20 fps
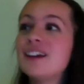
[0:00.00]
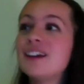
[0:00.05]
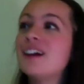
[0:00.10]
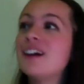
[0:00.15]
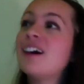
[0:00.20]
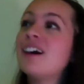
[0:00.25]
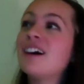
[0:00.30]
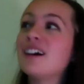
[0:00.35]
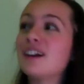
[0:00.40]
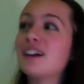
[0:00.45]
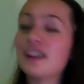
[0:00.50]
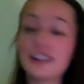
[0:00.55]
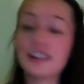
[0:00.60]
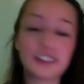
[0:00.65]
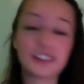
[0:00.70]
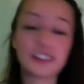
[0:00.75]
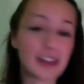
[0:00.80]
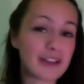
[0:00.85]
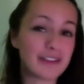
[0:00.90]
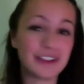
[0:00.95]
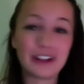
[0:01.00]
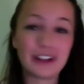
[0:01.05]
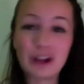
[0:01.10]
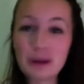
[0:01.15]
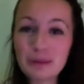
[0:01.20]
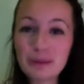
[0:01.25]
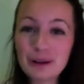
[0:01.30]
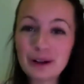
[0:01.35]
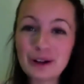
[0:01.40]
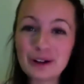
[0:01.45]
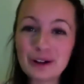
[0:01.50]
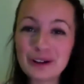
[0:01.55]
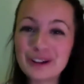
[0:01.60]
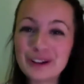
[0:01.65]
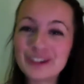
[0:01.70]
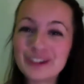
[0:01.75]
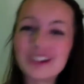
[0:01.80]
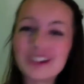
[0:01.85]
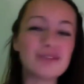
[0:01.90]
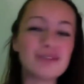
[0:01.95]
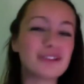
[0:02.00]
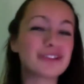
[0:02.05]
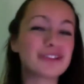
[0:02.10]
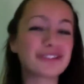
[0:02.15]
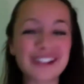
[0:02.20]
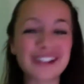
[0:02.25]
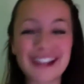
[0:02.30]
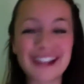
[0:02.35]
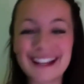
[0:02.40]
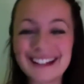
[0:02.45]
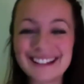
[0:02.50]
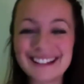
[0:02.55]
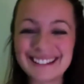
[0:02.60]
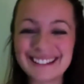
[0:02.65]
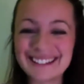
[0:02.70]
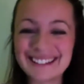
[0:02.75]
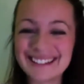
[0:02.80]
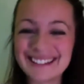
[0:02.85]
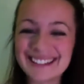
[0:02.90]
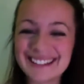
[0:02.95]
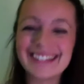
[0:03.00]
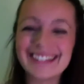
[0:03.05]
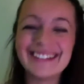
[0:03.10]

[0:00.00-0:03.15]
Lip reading: I don't have an alarm clock. I'm a free agent.